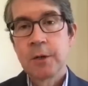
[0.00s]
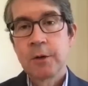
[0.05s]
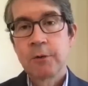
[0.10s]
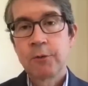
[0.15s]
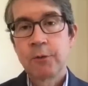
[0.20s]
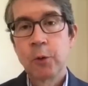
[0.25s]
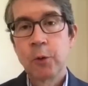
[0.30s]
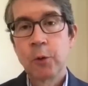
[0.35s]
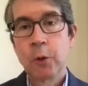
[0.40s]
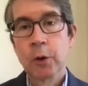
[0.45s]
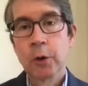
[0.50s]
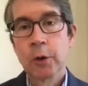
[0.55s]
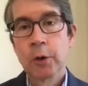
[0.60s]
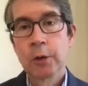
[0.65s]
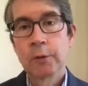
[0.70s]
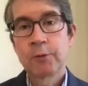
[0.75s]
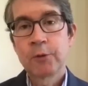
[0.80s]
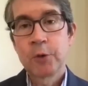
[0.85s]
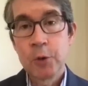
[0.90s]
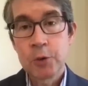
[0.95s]
for
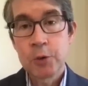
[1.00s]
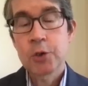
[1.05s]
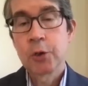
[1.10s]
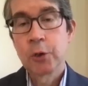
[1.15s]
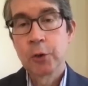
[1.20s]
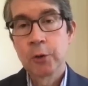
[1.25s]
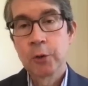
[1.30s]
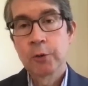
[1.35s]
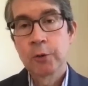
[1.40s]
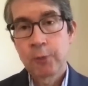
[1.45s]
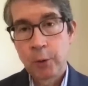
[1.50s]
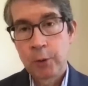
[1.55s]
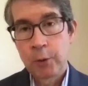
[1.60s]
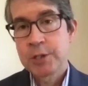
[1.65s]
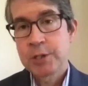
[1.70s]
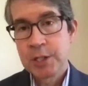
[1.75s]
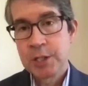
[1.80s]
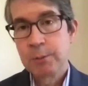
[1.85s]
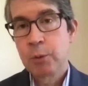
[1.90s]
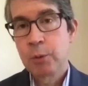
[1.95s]
future
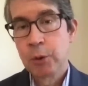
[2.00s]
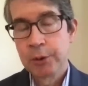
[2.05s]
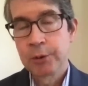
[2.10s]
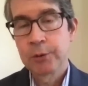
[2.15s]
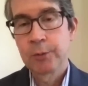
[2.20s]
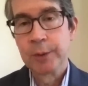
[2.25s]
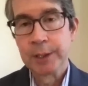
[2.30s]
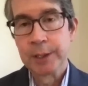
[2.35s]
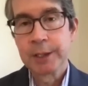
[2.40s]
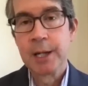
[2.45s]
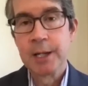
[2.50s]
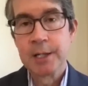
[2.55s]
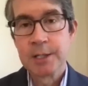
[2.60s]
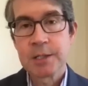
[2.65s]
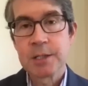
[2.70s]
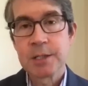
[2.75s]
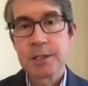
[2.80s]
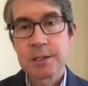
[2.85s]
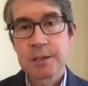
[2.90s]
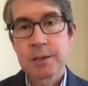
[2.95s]
14.3
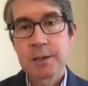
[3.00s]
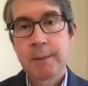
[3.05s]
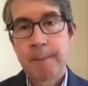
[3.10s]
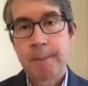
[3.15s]
cases.